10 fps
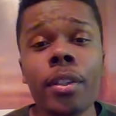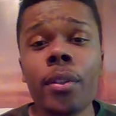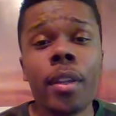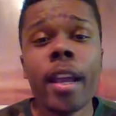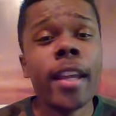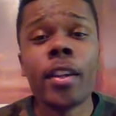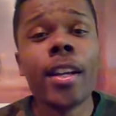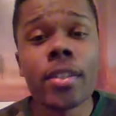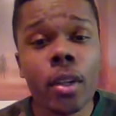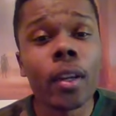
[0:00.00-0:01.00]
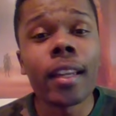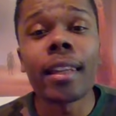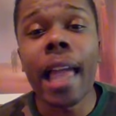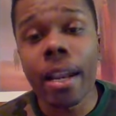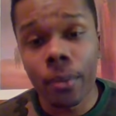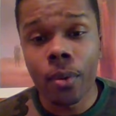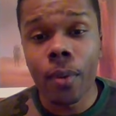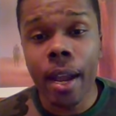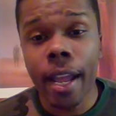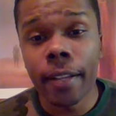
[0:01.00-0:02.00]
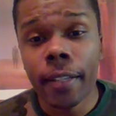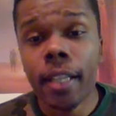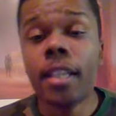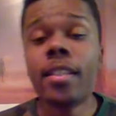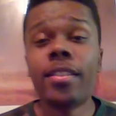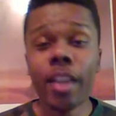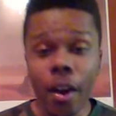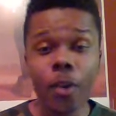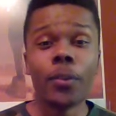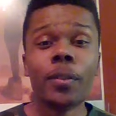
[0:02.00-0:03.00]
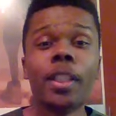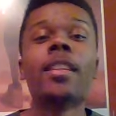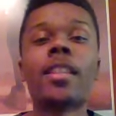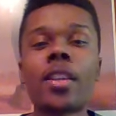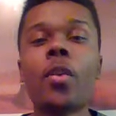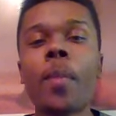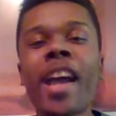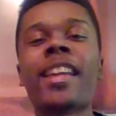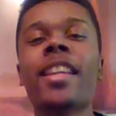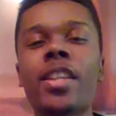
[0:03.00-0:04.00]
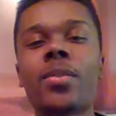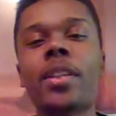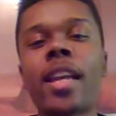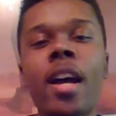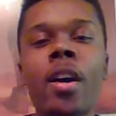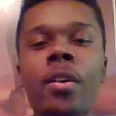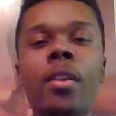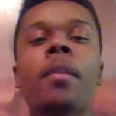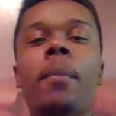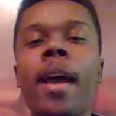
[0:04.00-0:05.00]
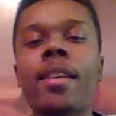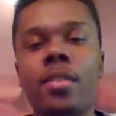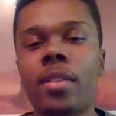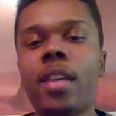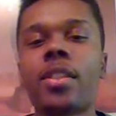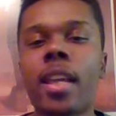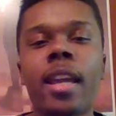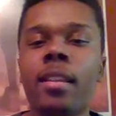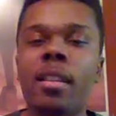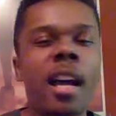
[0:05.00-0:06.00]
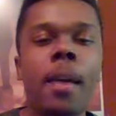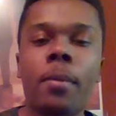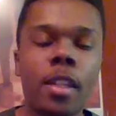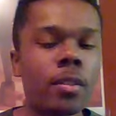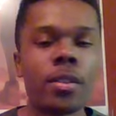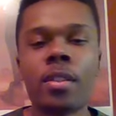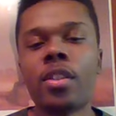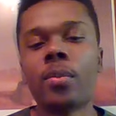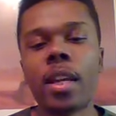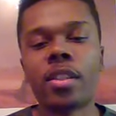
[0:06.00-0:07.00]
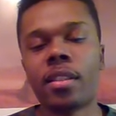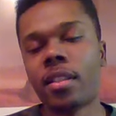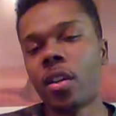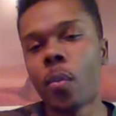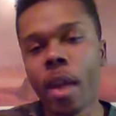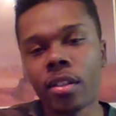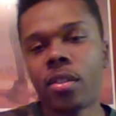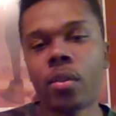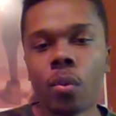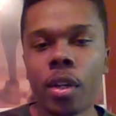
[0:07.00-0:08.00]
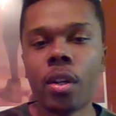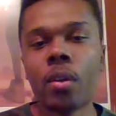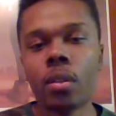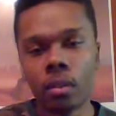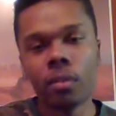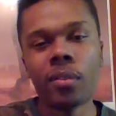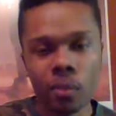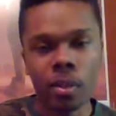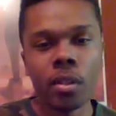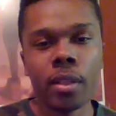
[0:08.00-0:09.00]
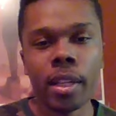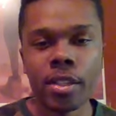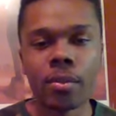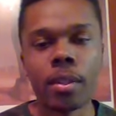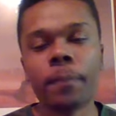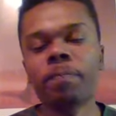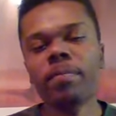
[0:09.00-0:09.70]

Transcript: You they, there is no collateral, right? So let's go back in history now, past 2008 in the hypothetical situation. Let's go back to real real history.